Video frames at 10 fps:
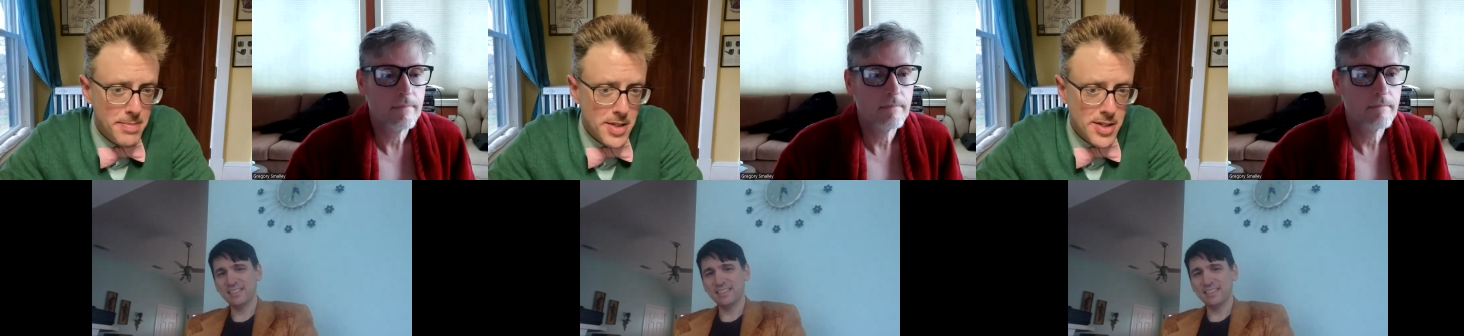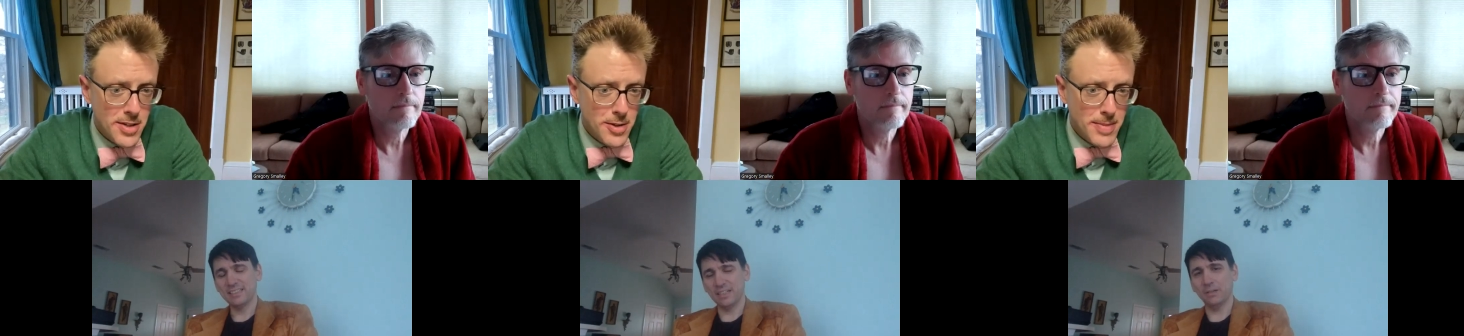
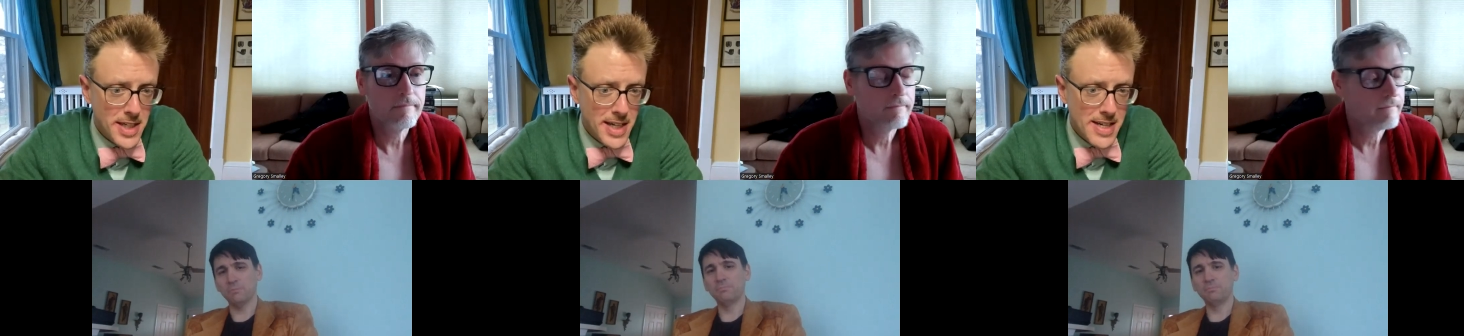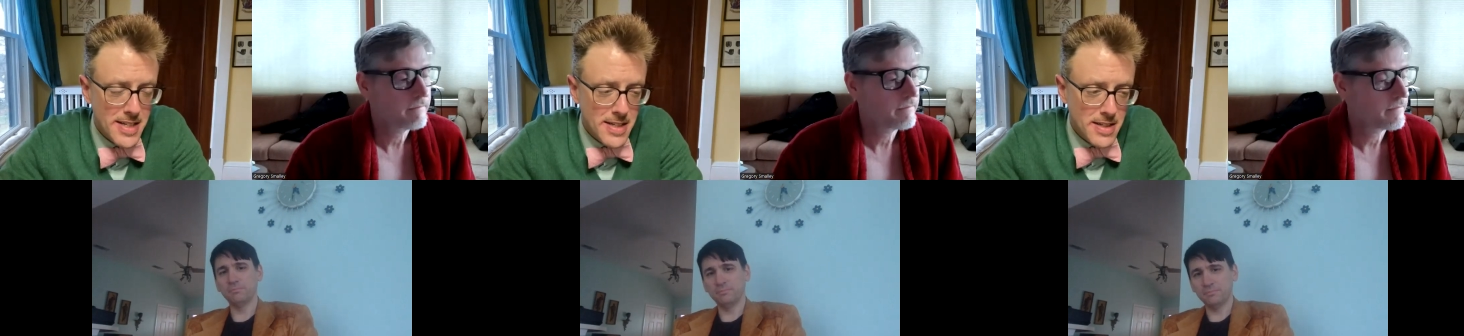Speaker 1: So my
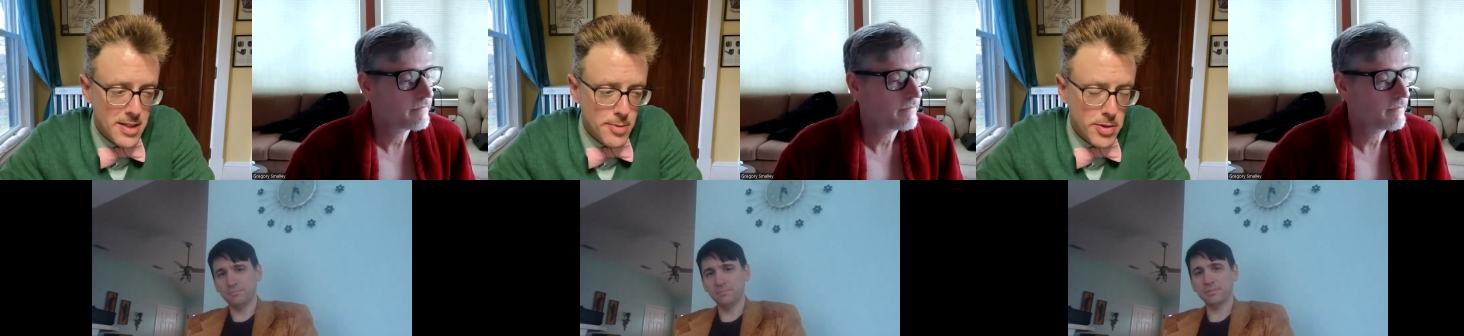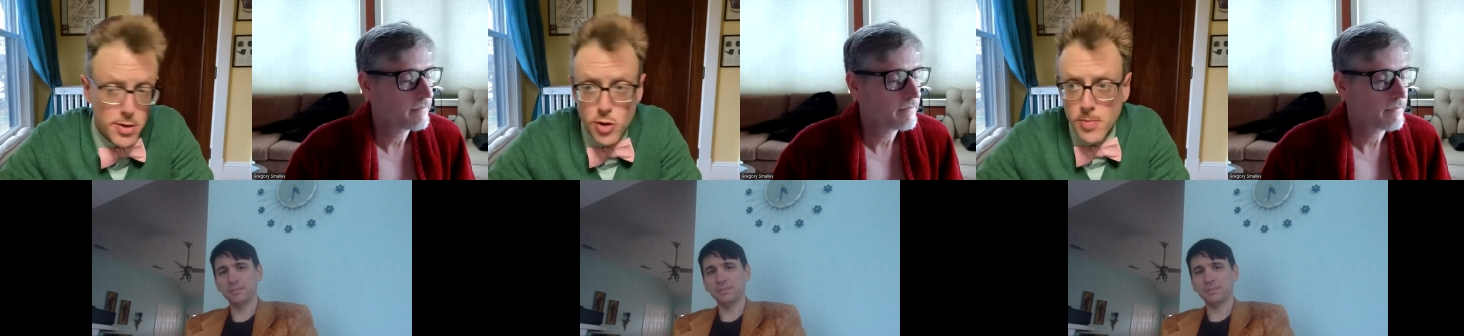guess is,
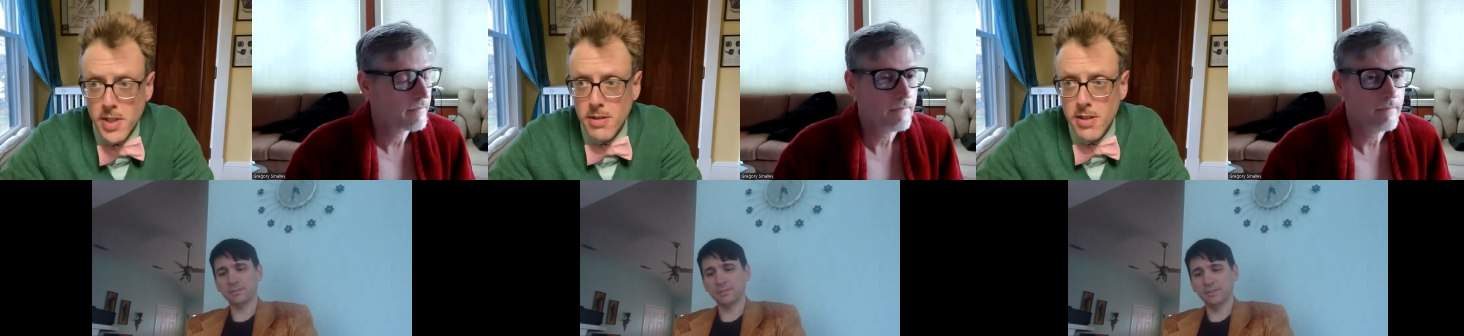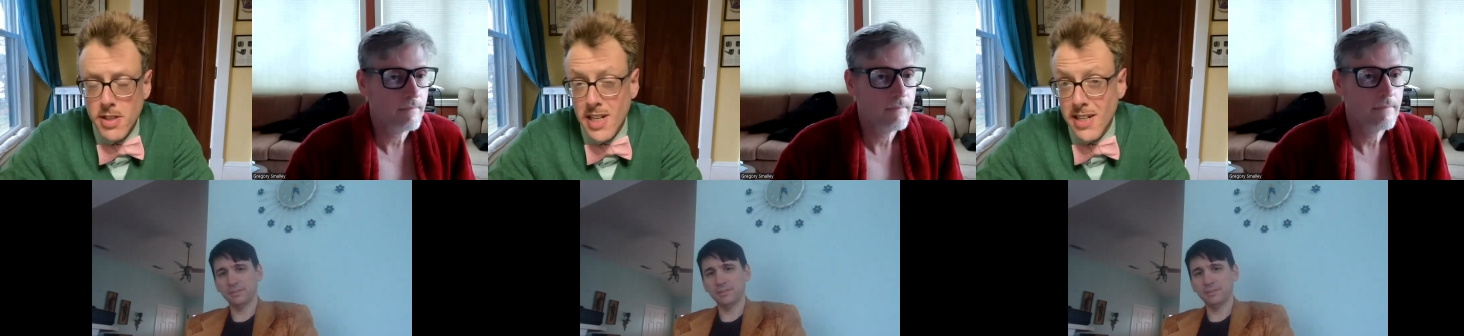presuming
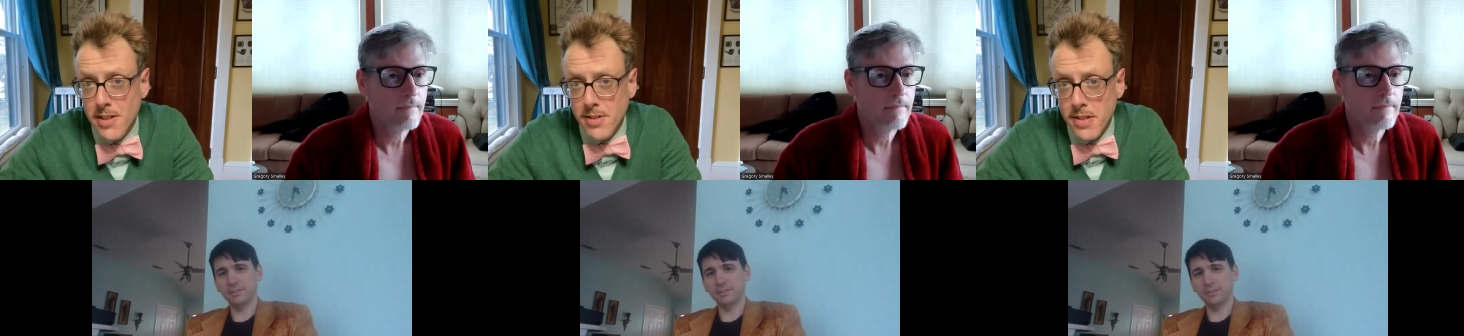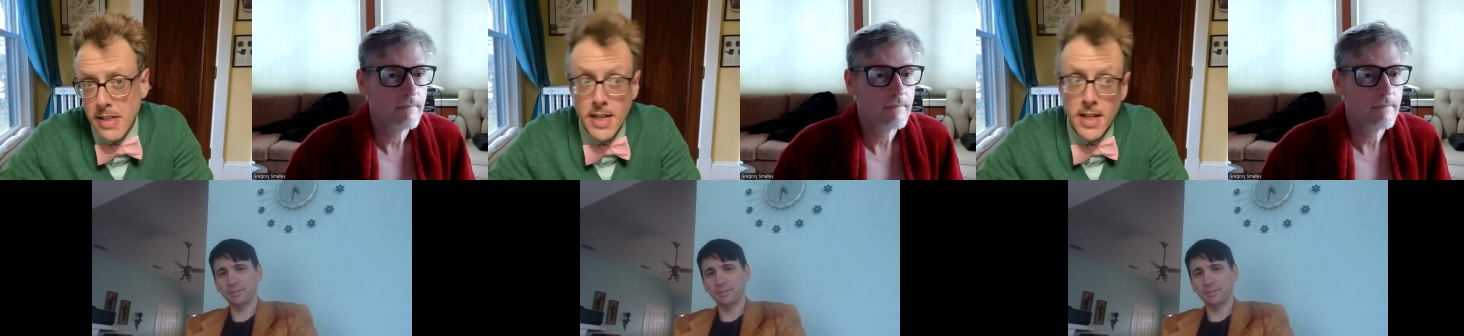good health,